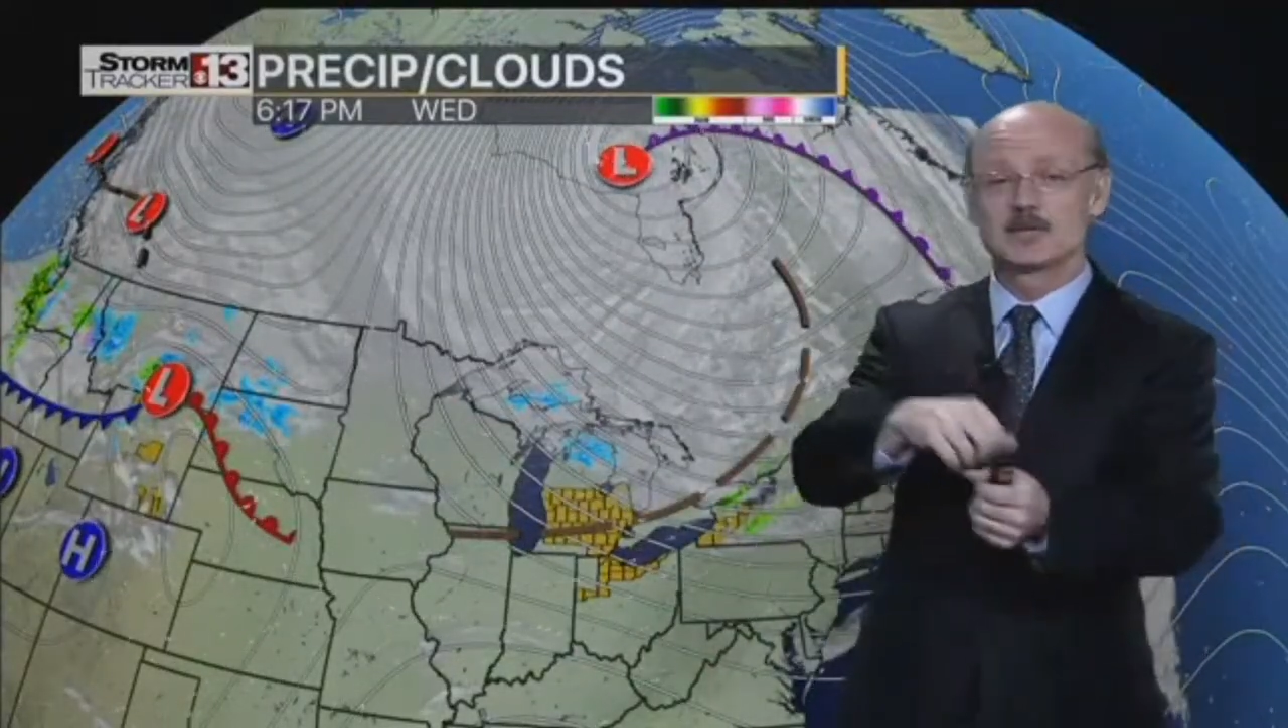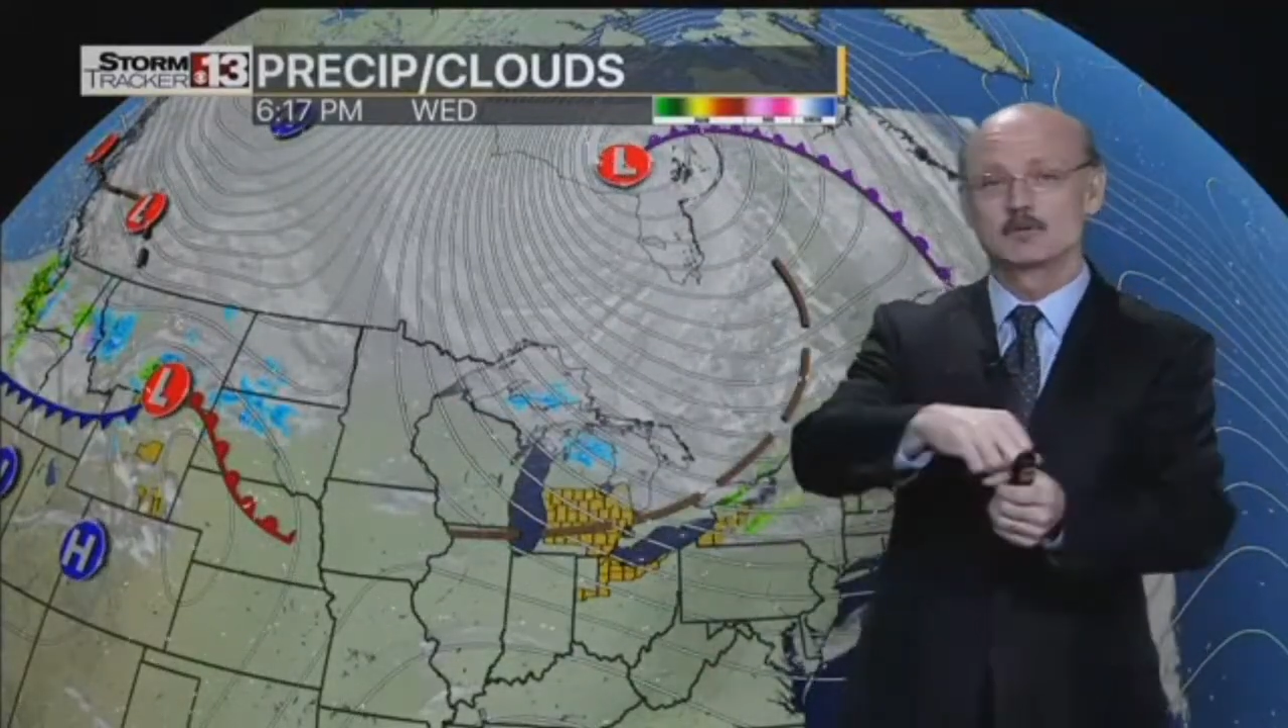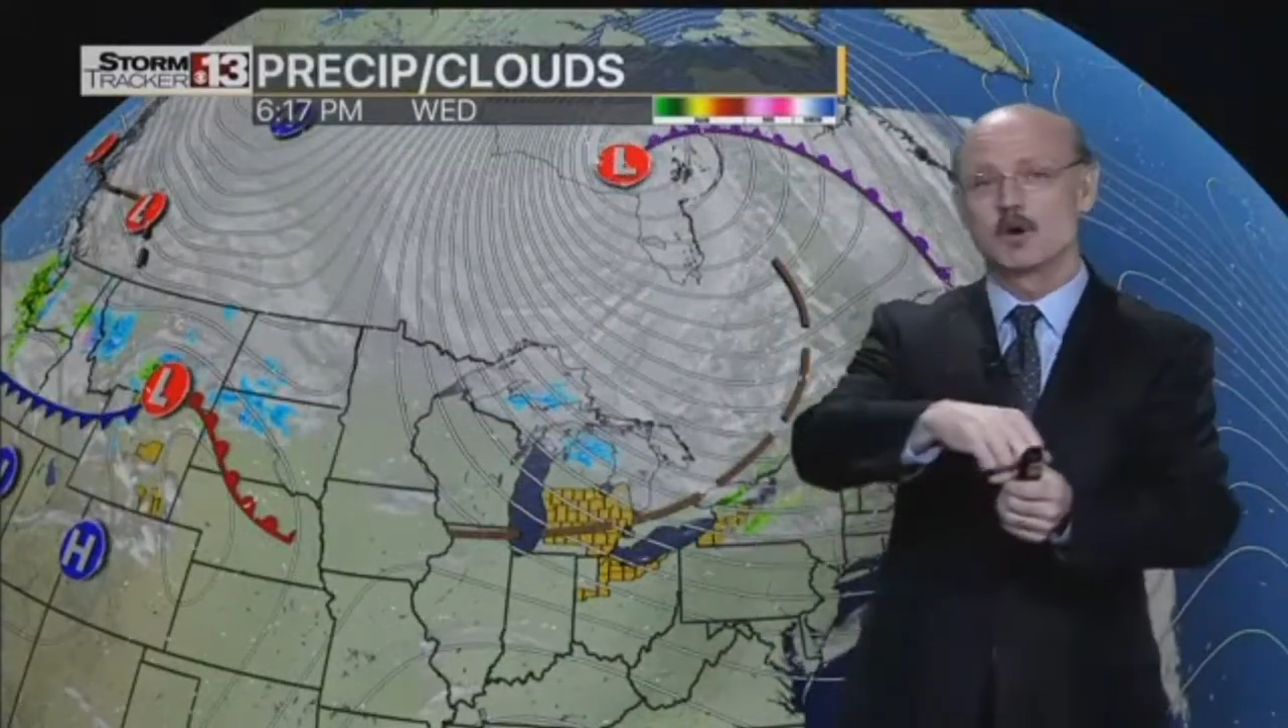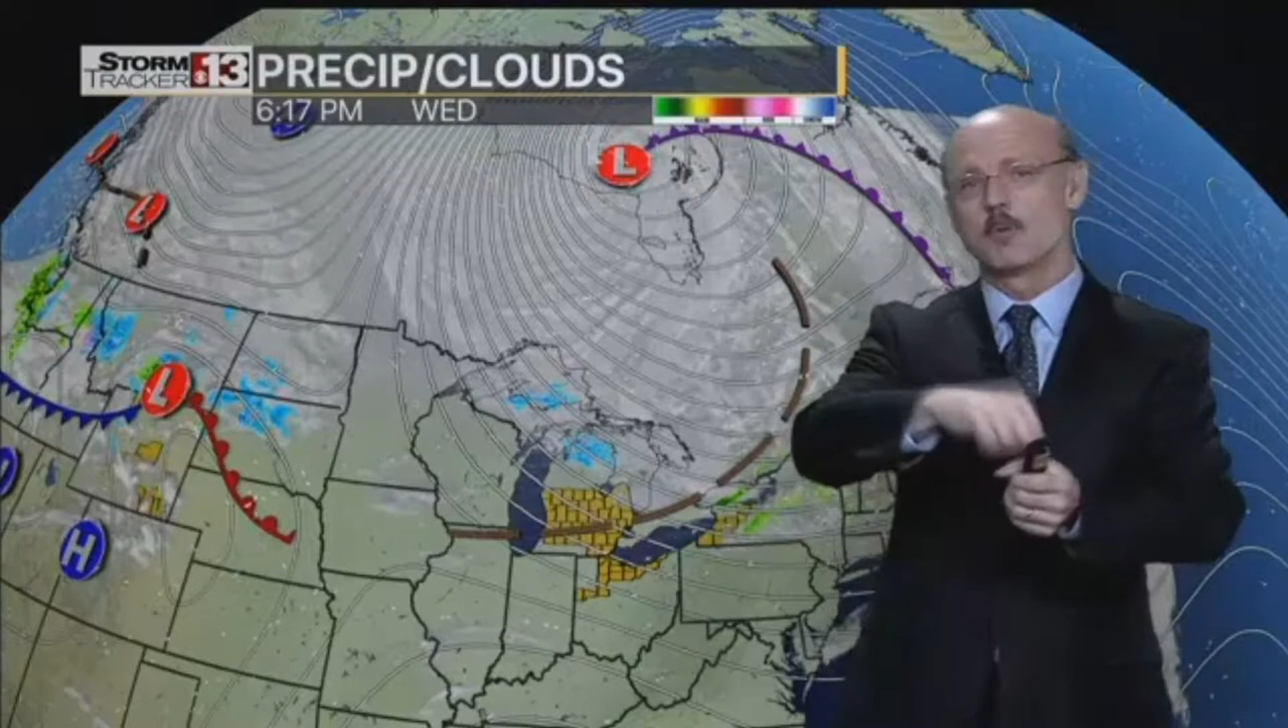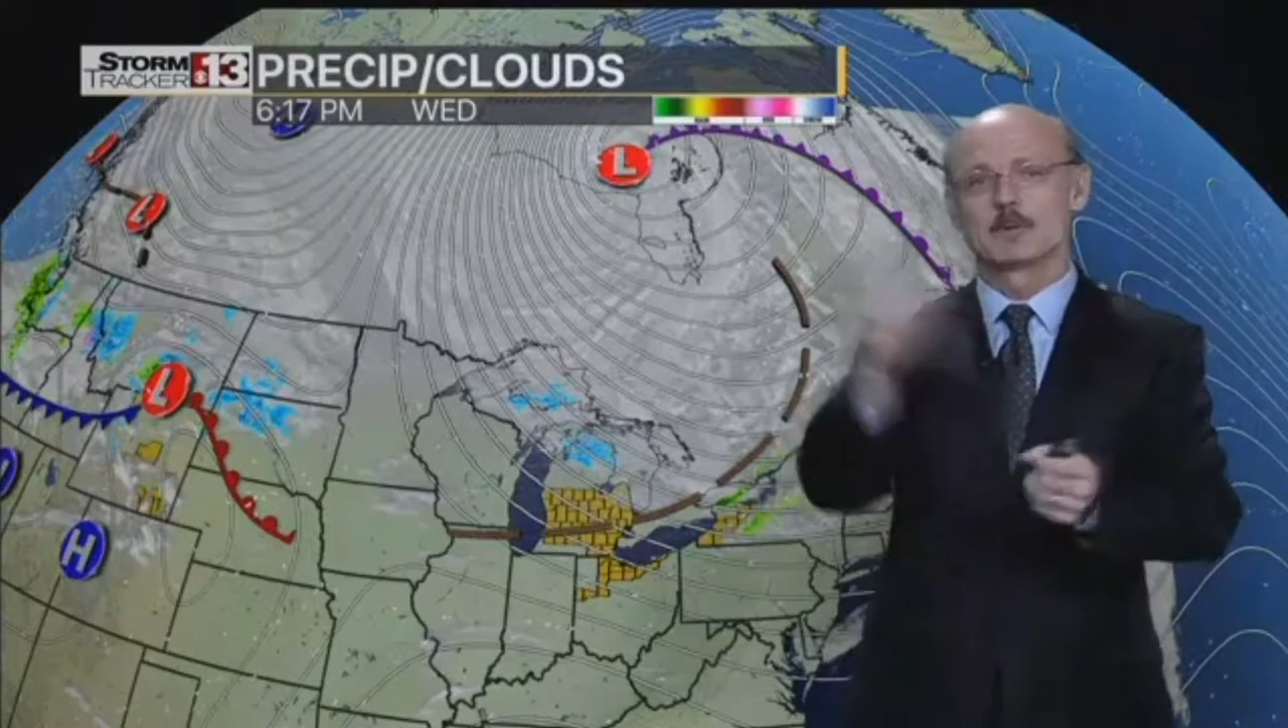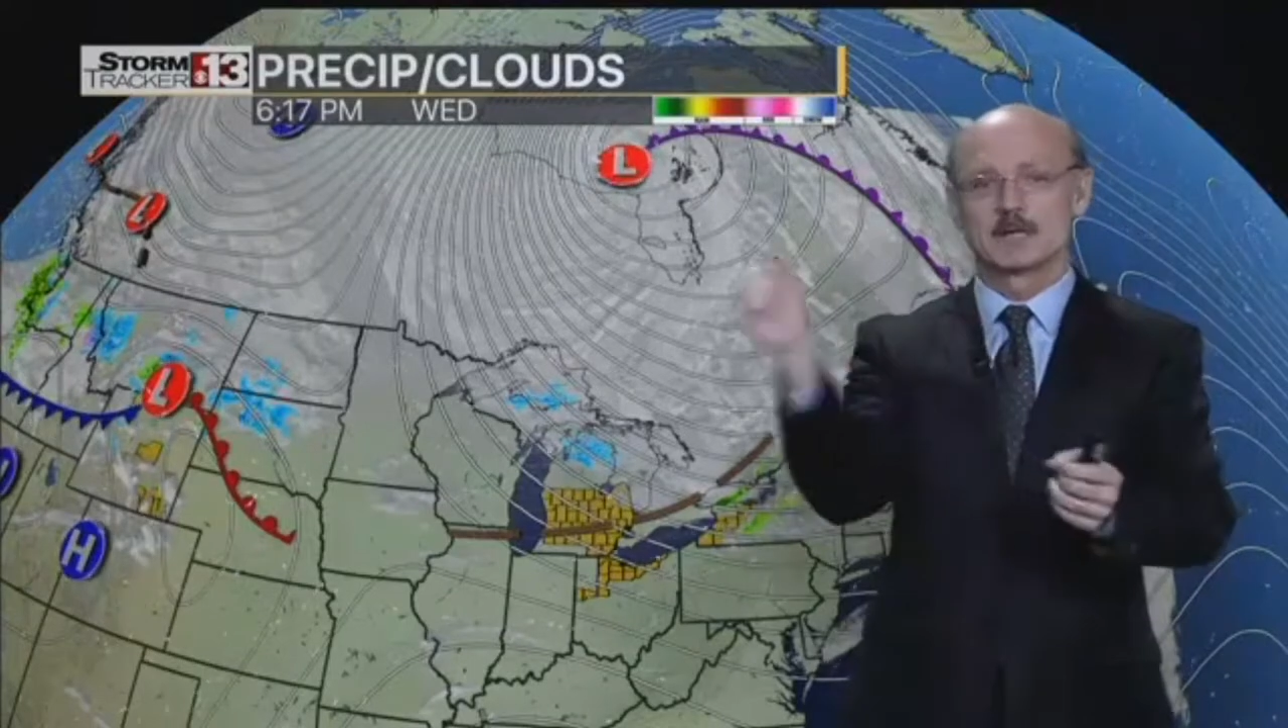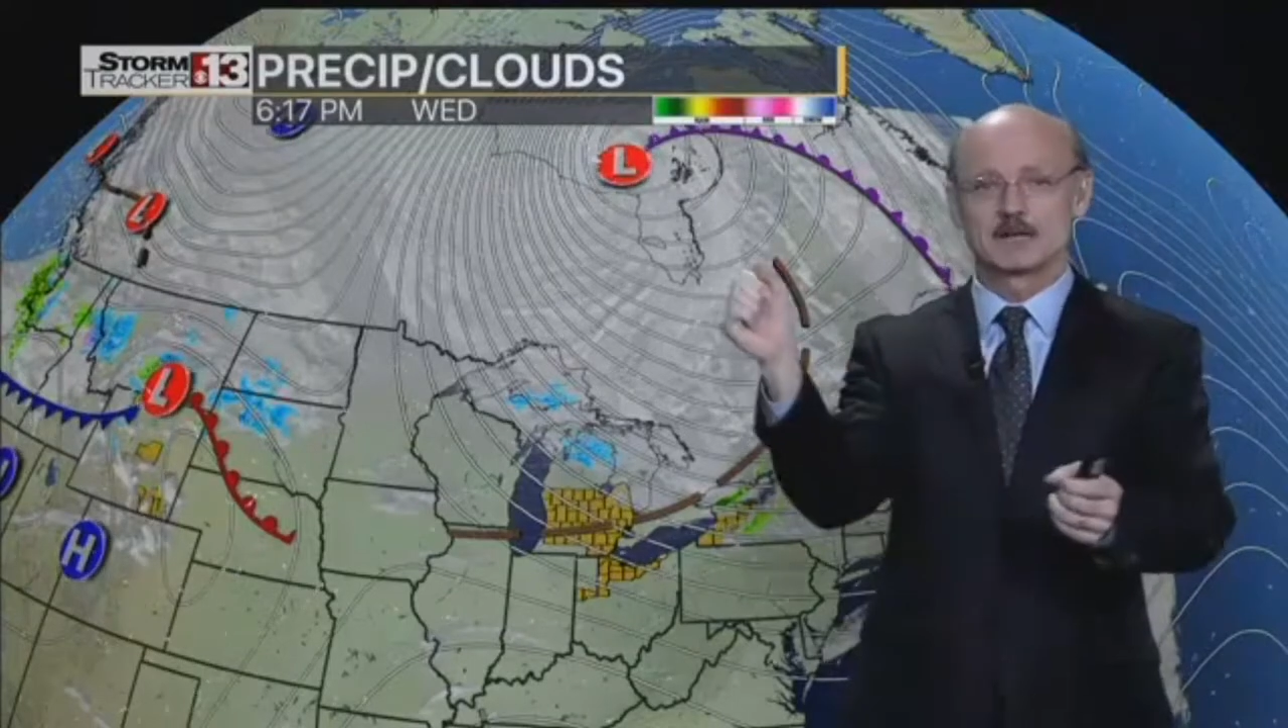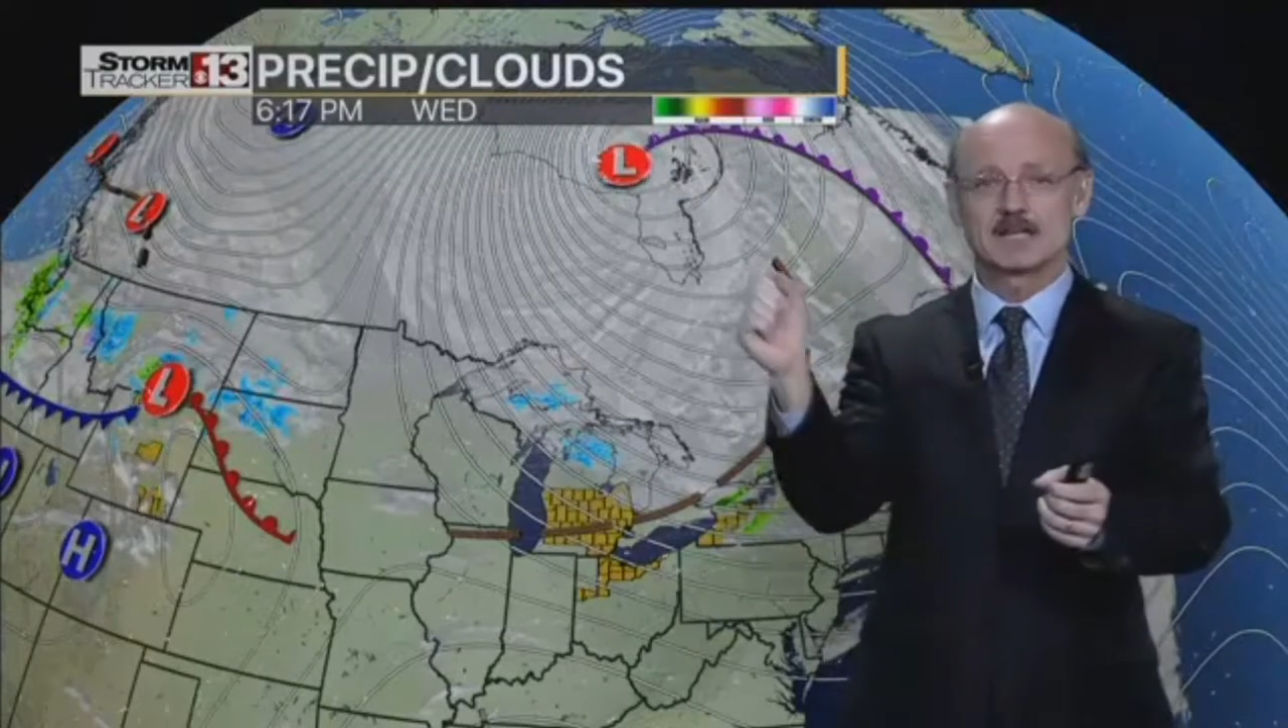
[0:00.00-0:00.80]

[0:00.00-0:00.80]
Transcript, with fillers: you open it.